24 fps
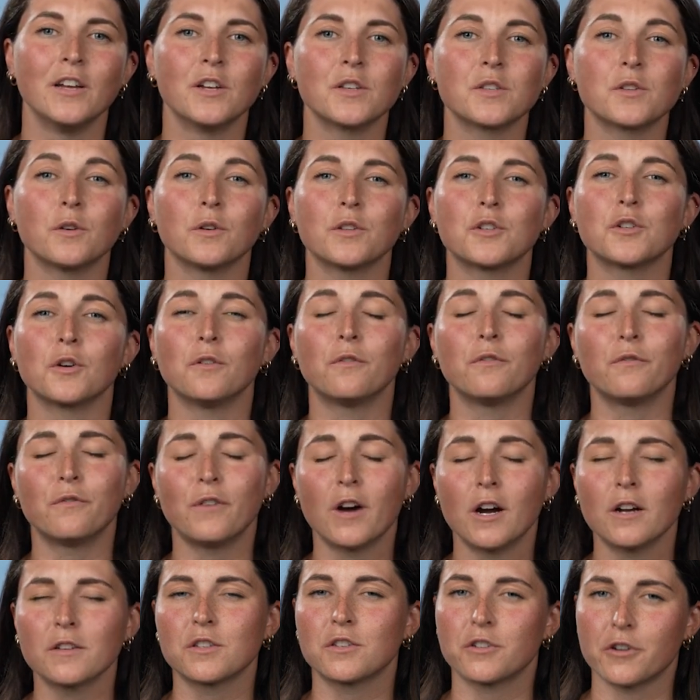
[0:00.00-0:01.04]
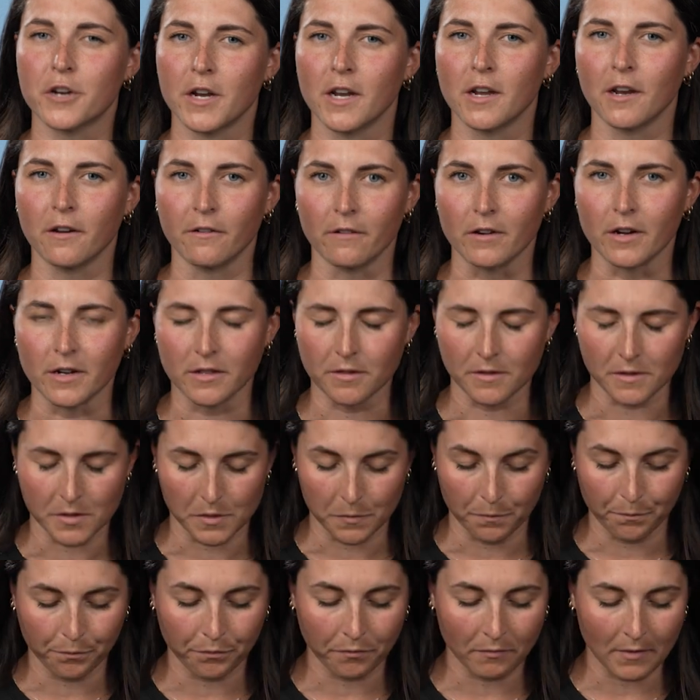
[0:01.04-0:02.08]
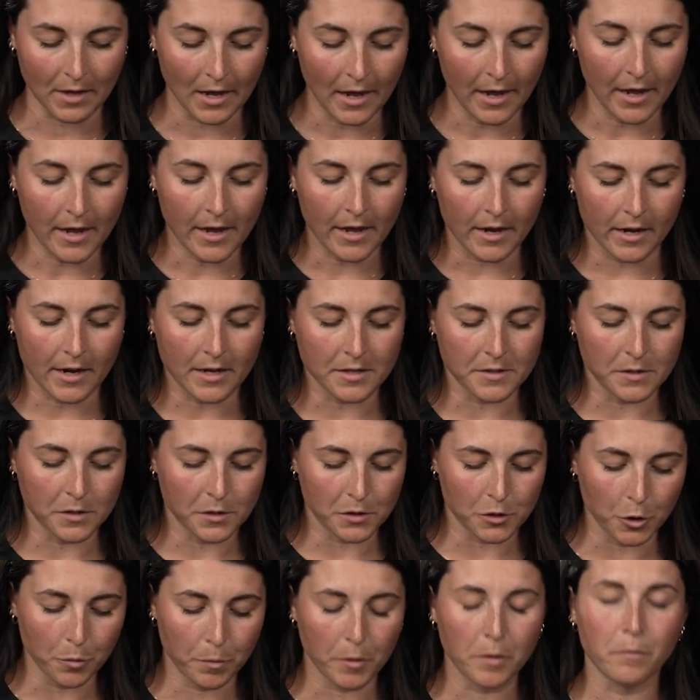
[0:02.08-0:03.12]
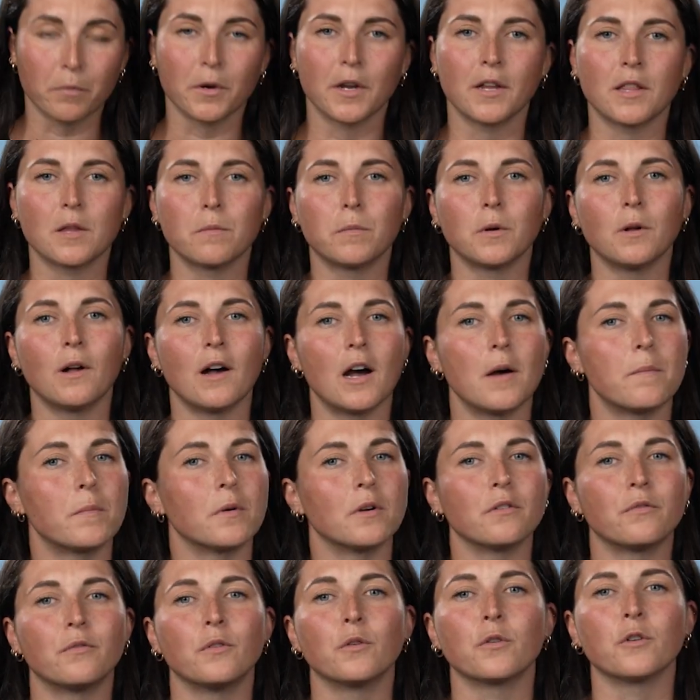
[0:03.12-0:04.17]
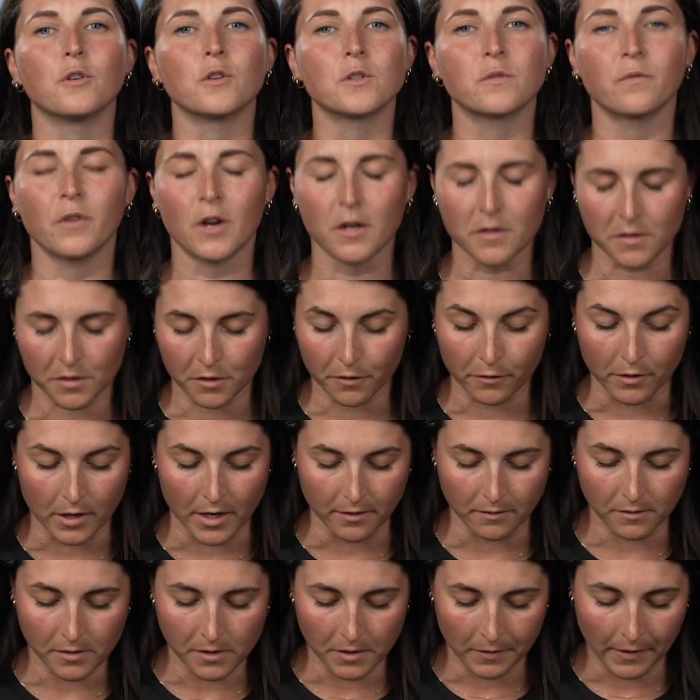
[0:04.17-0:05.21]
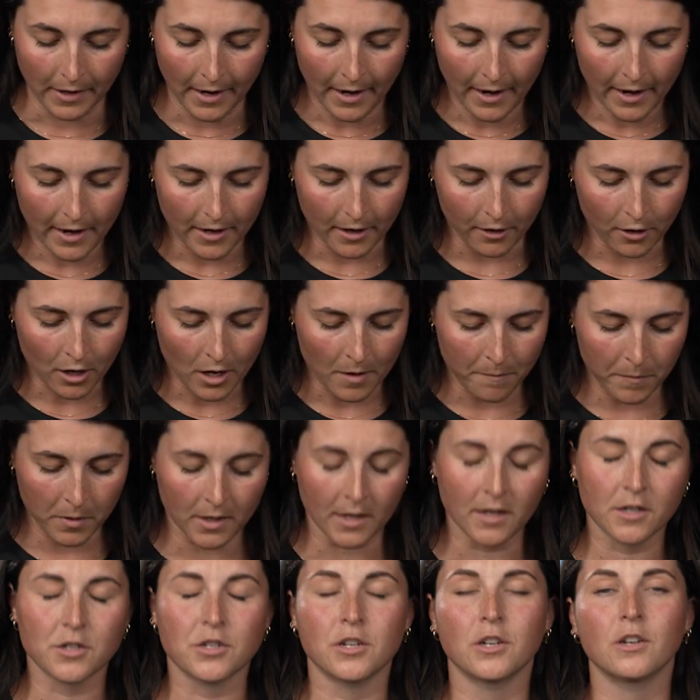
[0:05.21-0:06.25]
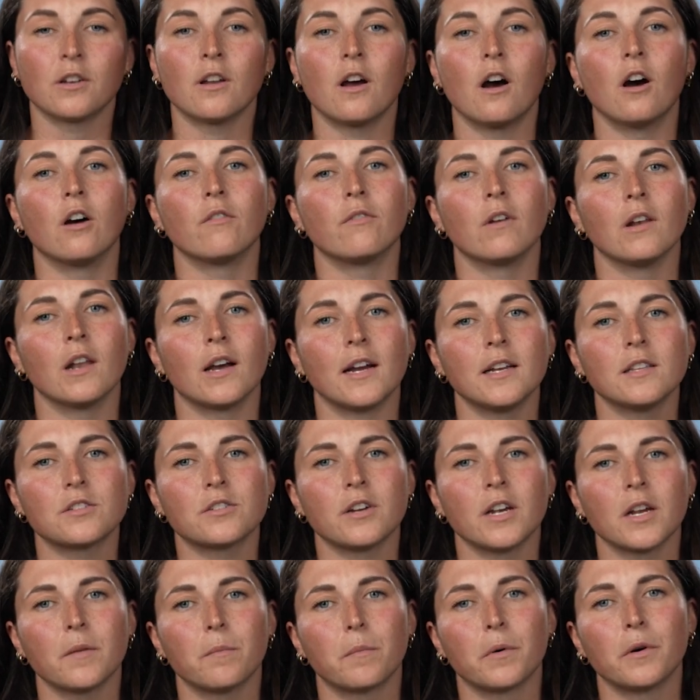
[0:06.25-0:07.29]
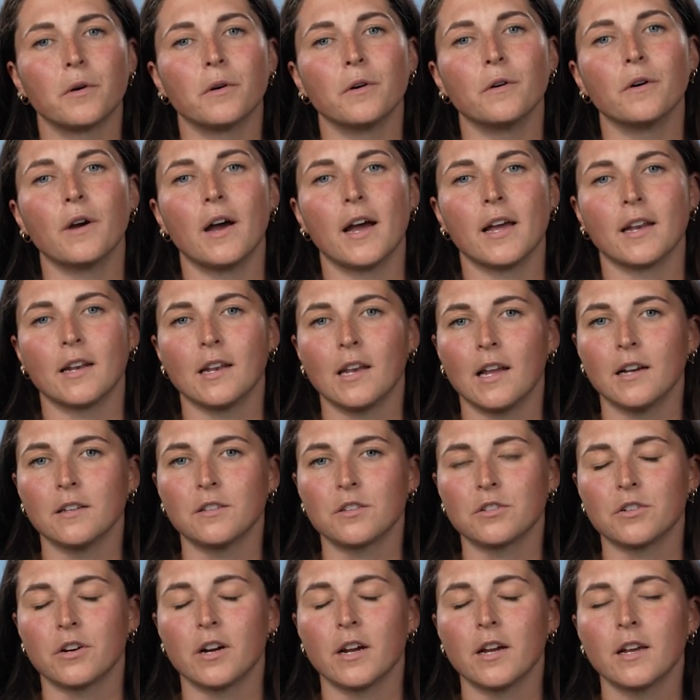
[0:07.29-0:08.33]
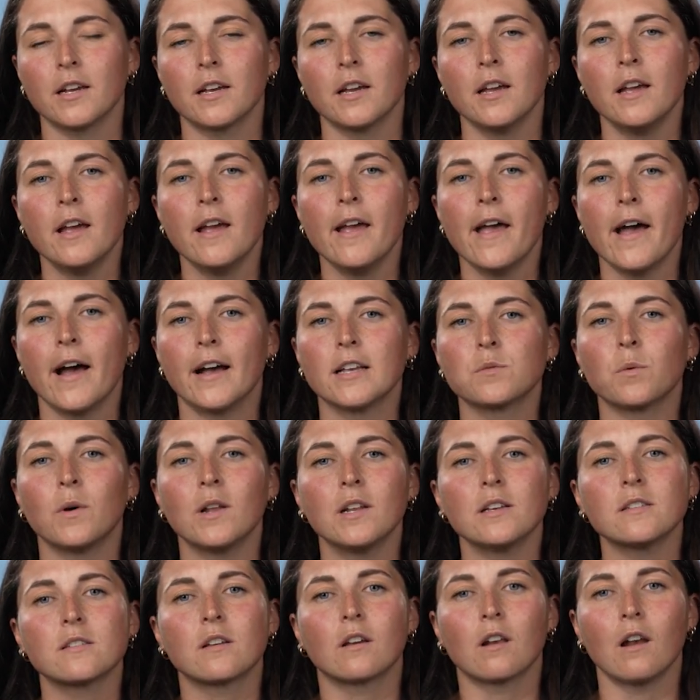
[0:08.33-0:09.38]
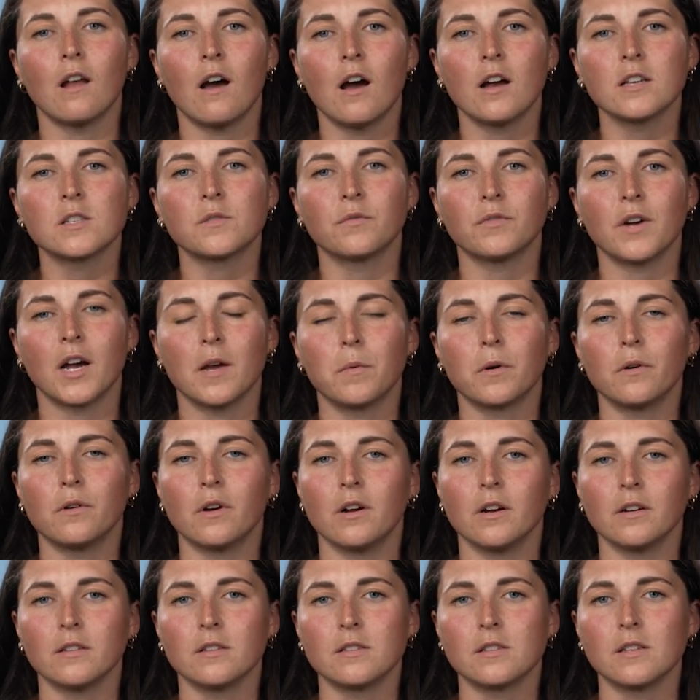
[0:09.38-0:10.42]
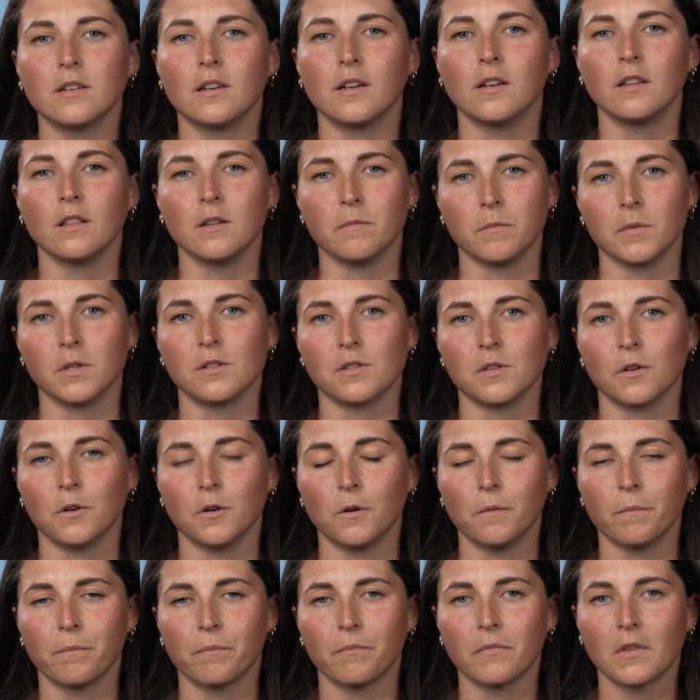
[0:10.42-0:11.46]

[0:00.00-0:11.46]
So it's your fast training runs. It has a super breathable upper for those faster runs, a combination of Light Strike Pro and Light Strike, as well as glass fiber rods in the midsole.